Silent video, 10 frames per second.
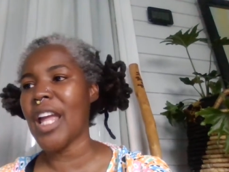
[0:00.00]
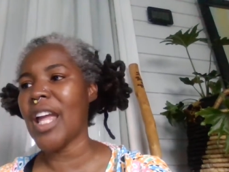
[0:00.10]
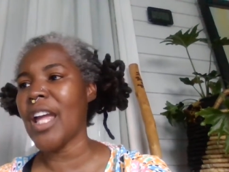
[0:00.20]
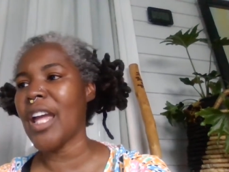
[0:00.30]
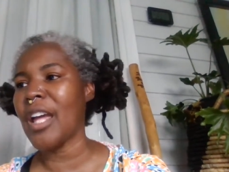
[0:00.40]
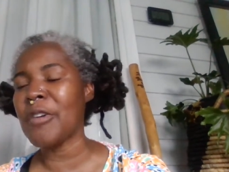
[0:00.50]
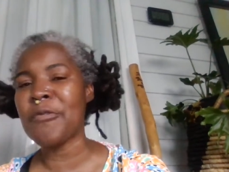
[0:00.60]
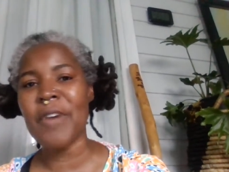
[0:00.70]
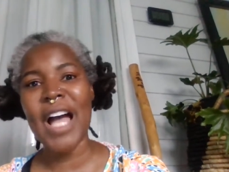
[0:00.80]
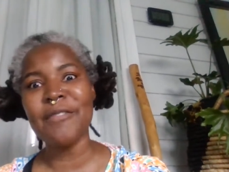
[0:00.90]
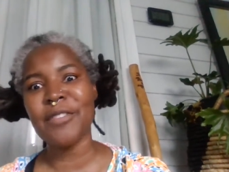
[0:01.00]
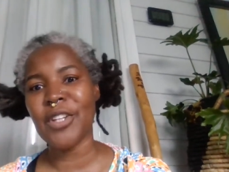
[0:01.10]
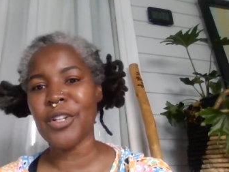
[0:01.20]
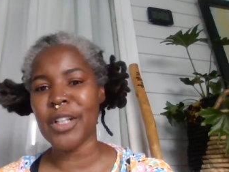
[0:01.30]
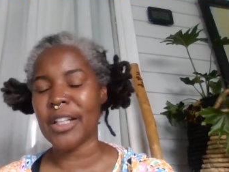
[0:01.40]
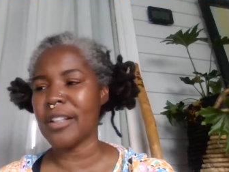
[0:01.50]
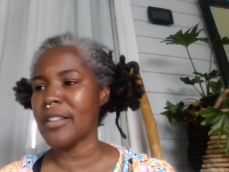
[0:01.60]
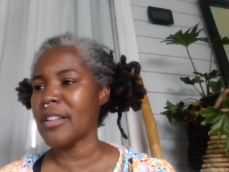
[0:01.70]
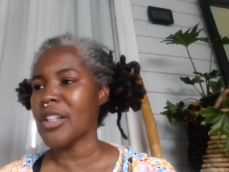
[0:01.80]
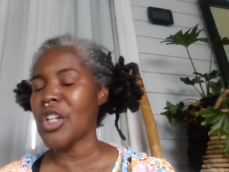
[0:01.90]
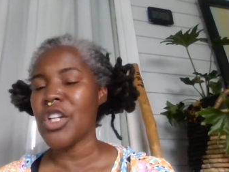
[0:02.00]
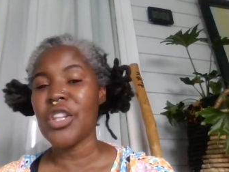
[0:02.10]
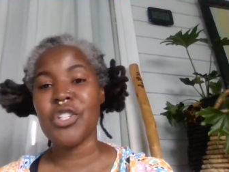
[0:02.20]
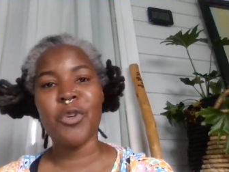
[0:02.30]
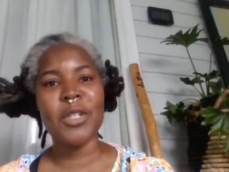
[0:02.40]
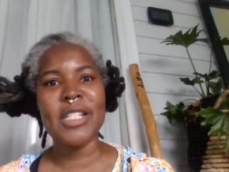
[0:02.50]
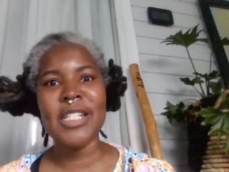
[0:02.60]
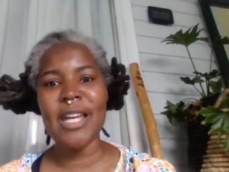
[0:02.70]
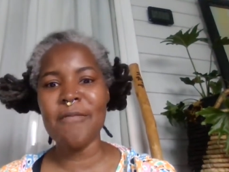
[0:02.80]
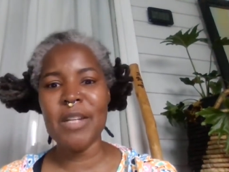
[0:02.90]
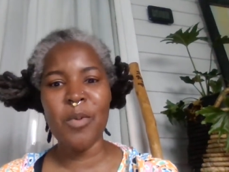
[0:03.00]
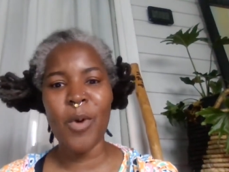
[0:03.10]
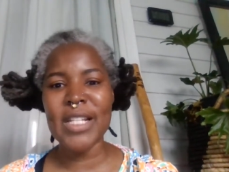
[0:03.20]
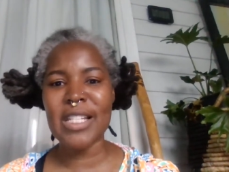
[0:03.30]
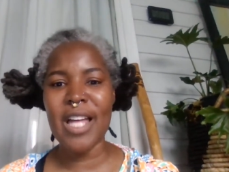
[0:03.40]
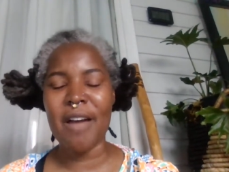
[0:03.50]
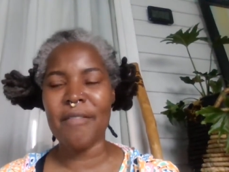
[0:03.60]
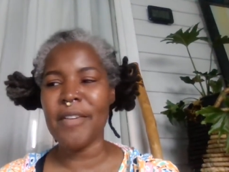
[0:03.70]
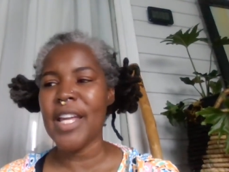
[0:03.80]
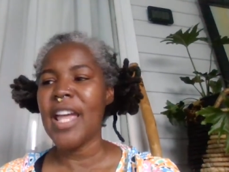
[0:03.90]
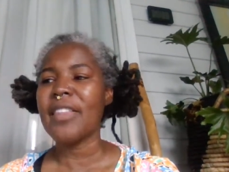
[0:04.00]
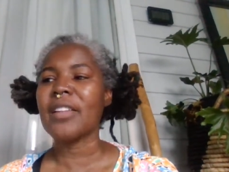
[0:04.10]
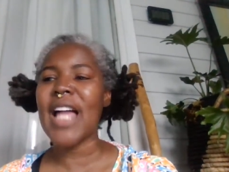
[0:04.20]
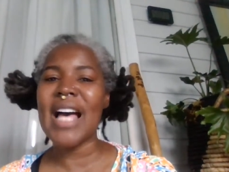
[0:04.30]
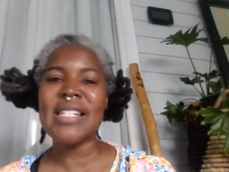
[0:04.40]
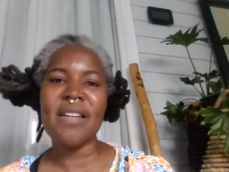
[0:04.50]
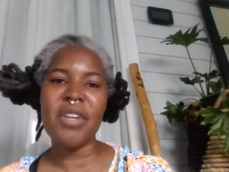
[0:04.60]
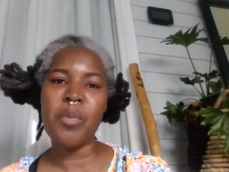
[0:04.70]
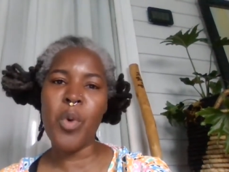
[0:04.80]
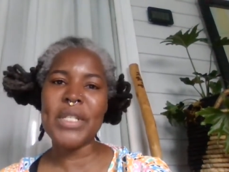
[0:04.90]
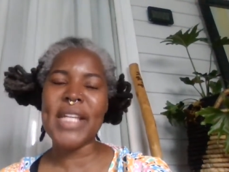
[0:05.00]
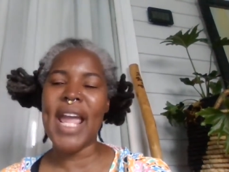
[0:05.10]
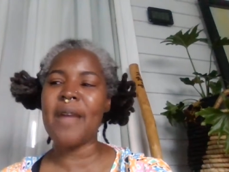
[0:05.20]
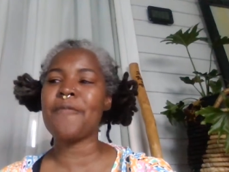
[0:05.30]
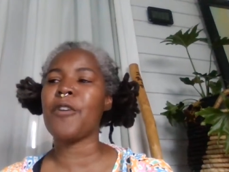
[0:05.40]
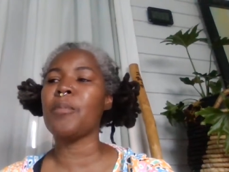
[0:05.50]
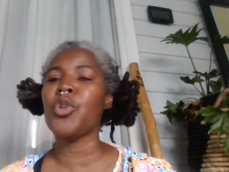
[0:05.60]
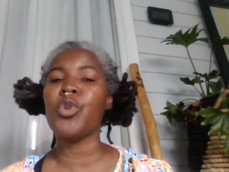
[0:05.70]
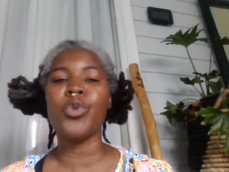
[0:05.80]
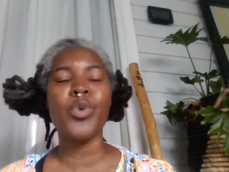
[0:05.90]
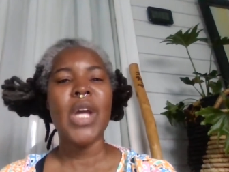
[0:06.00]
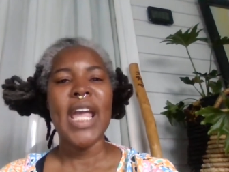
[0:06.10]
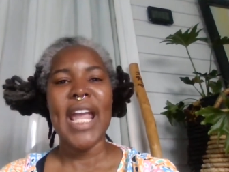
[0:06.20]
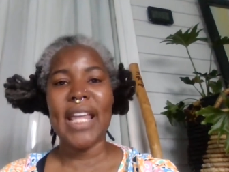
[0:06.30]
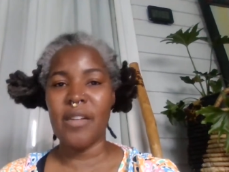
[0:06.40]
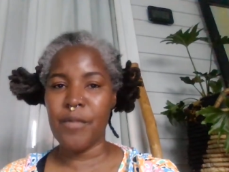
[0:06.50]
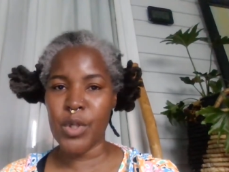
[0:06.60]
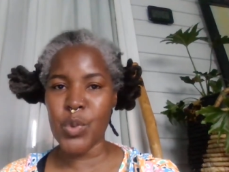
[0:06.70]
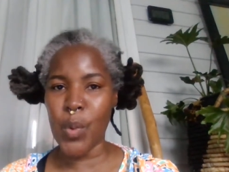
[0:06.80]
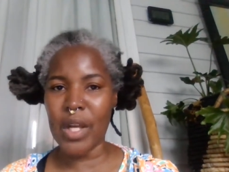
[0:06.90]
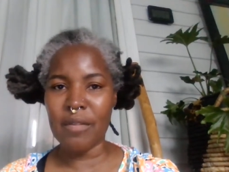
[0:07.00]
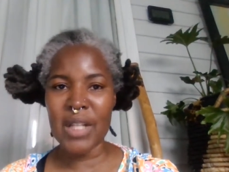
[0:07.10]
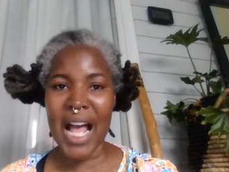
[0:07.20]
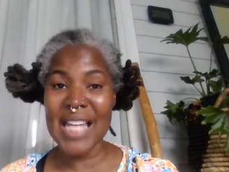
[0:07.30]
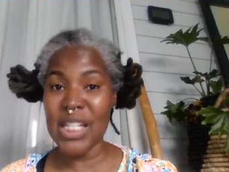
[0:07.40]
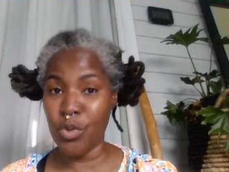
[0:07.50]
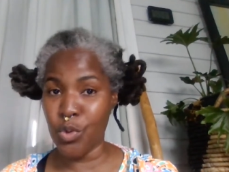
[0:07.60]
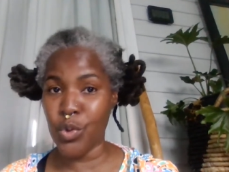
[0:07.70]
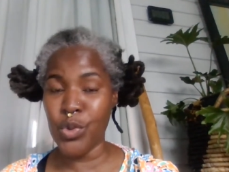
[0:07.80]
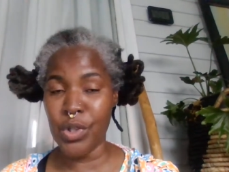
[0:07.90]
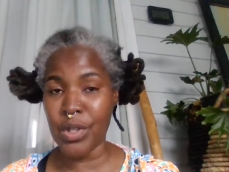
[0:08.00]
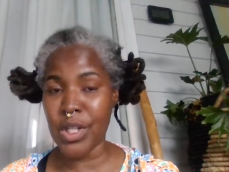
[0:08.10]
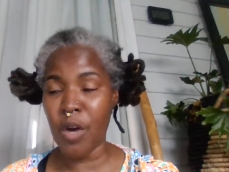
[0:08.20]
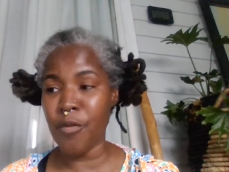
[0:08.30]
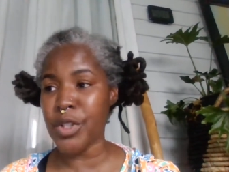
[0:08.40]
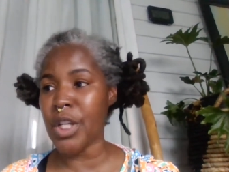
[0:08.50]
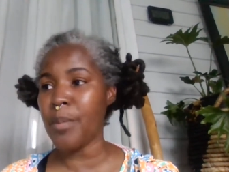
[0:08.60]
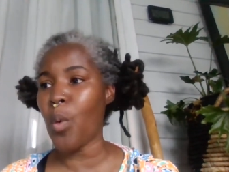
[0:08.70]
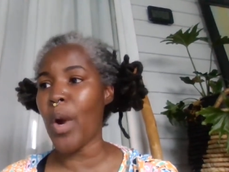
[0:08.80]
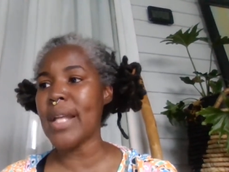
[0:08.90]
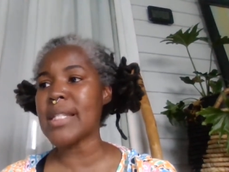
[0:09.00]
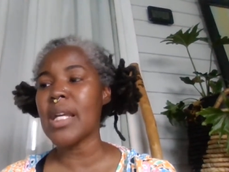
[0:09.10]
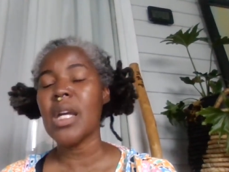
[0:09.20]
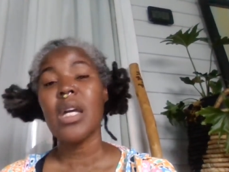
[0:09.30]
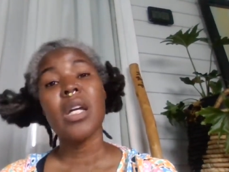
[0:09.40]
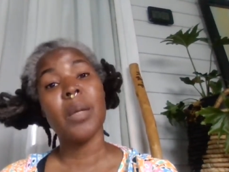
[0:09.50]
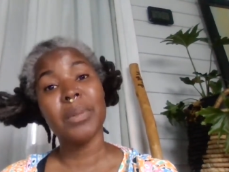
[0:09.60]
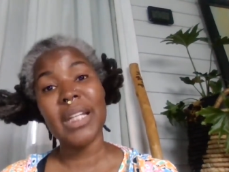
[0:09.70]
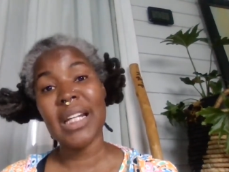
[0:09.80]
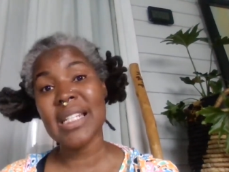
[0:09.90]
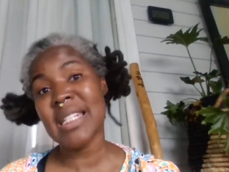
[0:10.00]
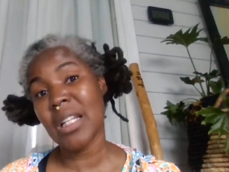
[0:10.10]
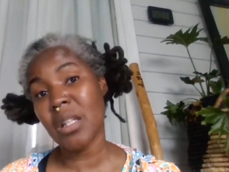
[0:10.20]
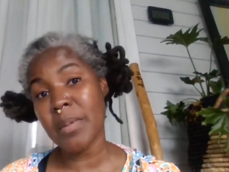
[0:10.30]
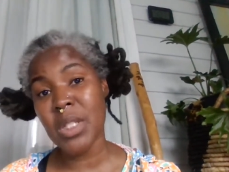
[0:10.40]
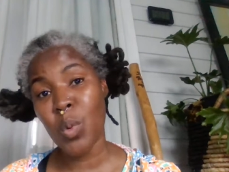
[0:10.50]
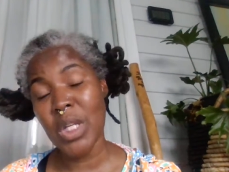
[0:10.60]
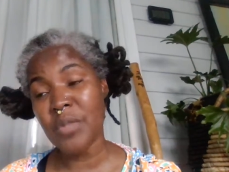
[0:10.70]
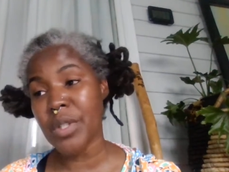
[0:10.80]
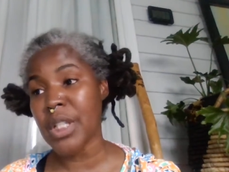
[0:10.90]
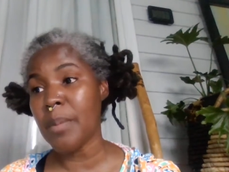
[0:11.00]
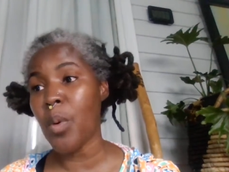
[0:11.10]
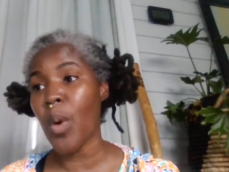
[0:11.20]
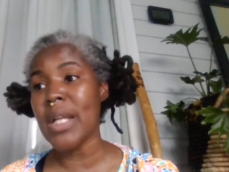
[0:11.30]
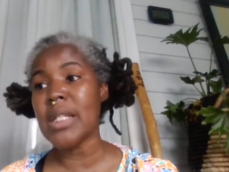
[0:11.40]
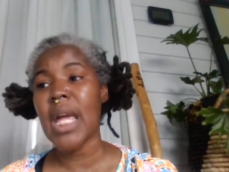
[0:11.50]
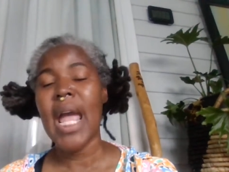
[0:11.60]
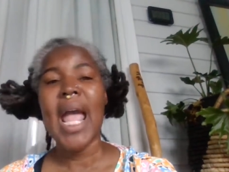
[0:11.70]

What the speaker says: and 530. There's only 70 points left. The last 70 points came from you in the first week of class introducing yourself for 10 points, completing a syllabus quiz for 10 points,